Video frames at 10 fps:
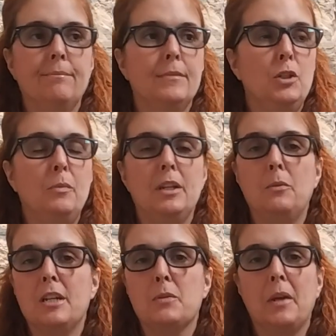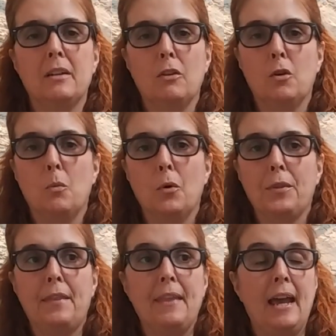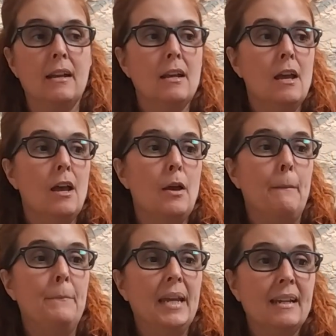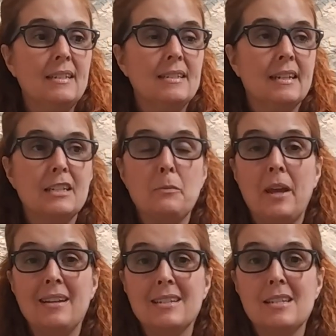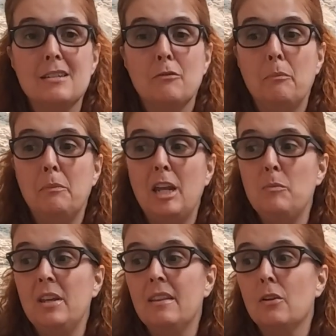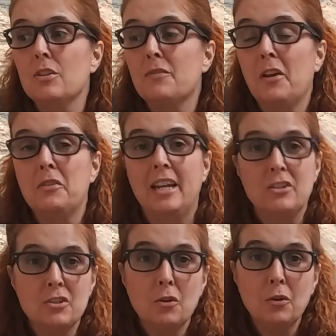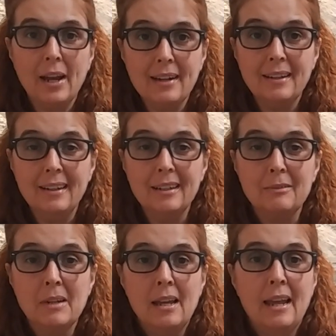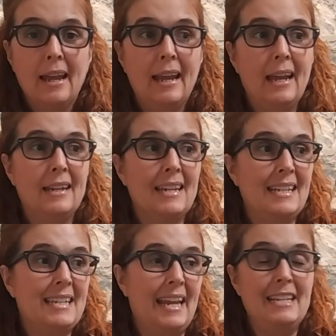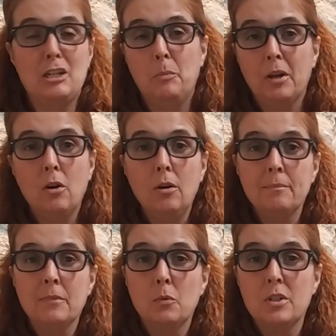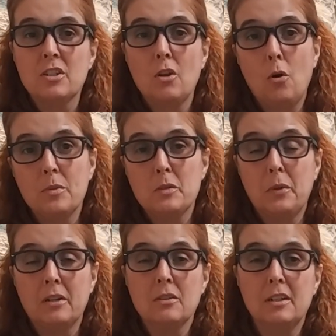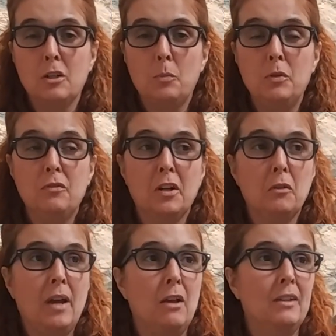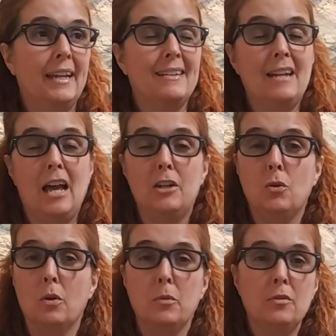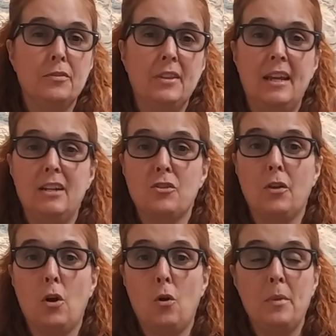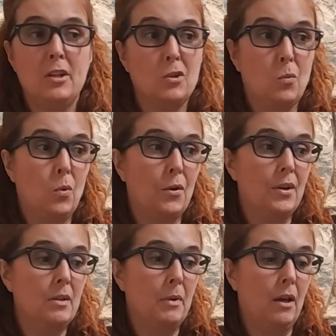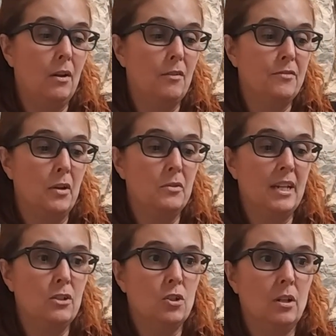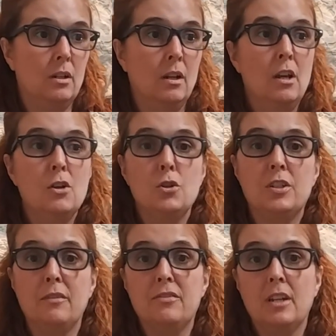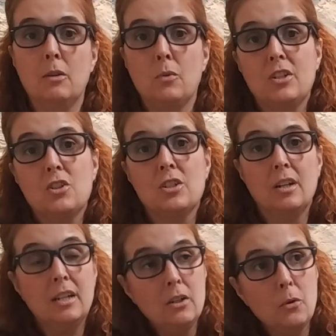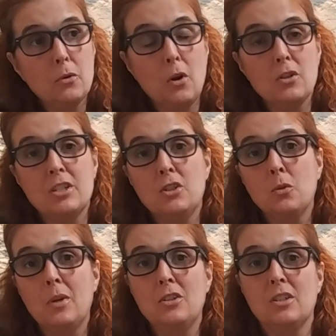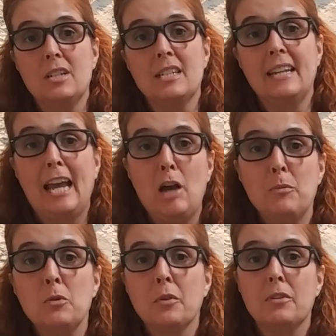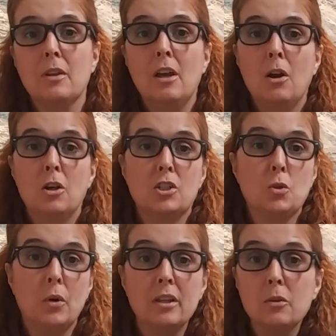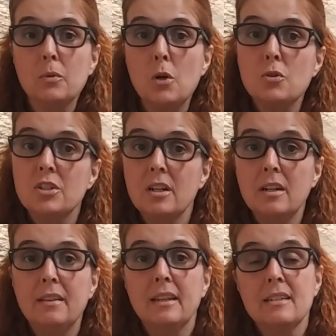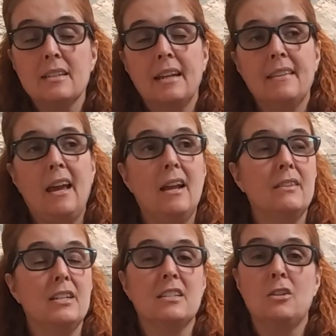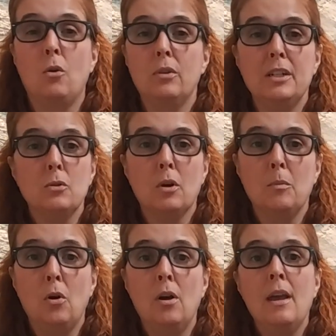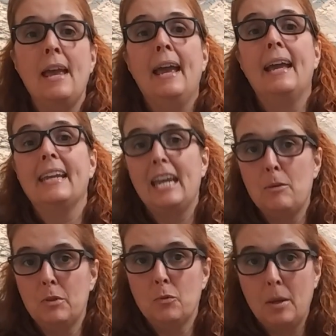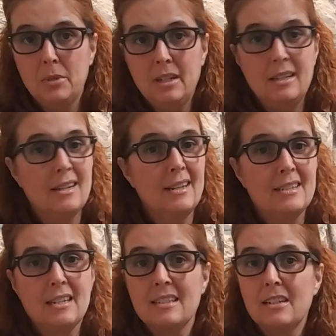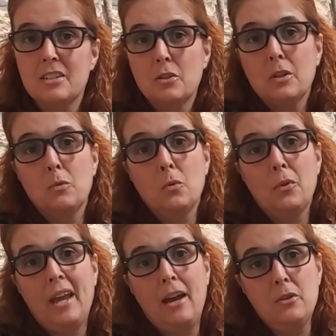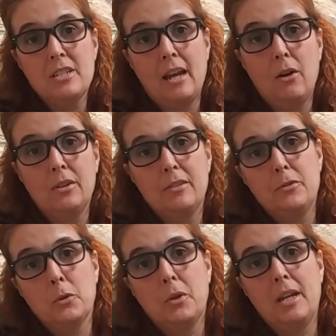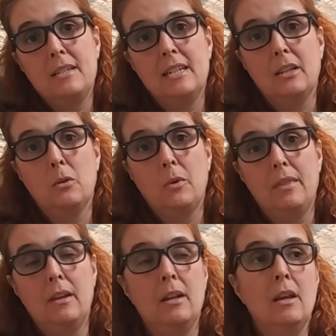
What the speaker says: you may spend a little more than that. Biggest expense, maybe there's foundational cracking and it's atypical, which the home inspector can help you figure out, like not normal for the age of the home, and you're worried about a foundation shifting, which, you know, there are situations that happen with soil erosion and things like that that's totally normal and can be remedied. It doesn't necessarily rule the house out if you're okay dealing with it,